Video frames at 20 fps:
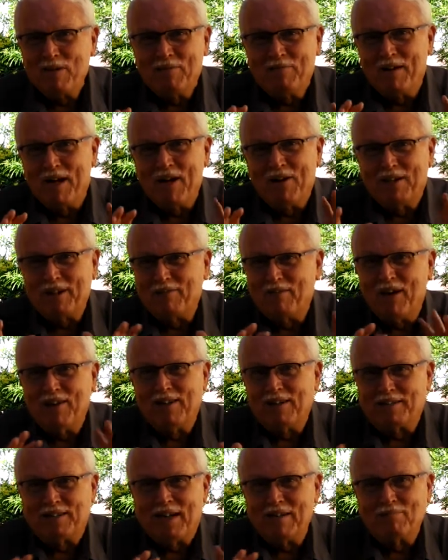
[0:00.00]
Very,
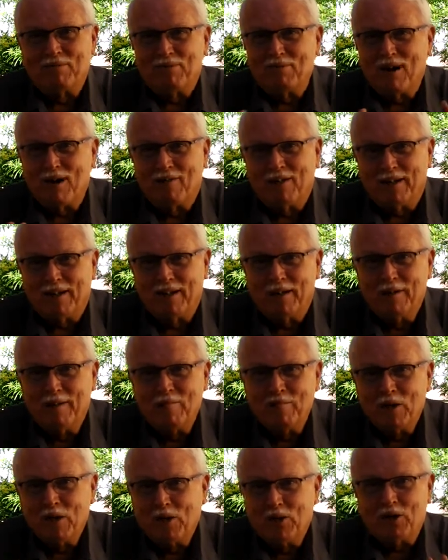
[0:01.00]
very temporary.
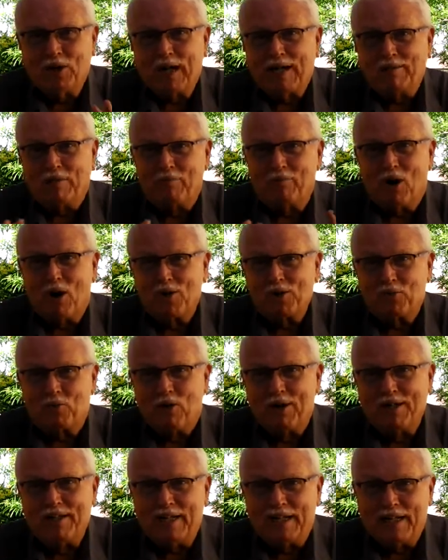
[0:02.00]
You can have a boss
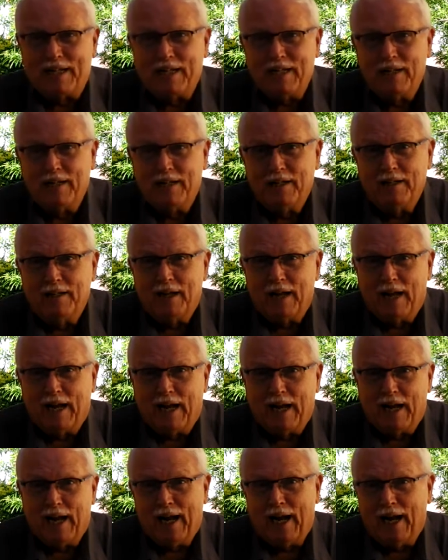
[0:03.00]
one day
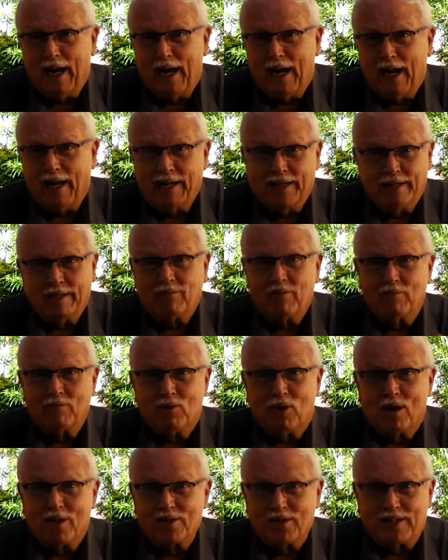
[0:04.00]
and a different
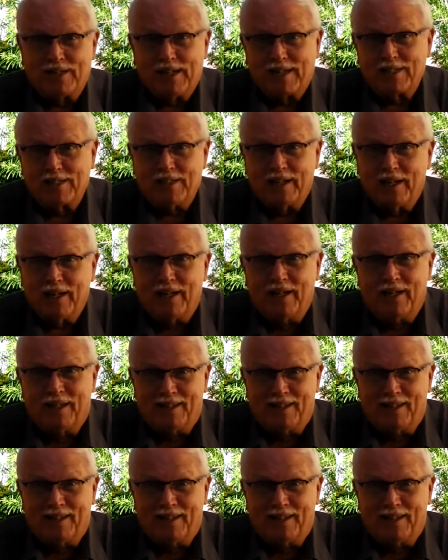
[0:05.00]
boss the next day.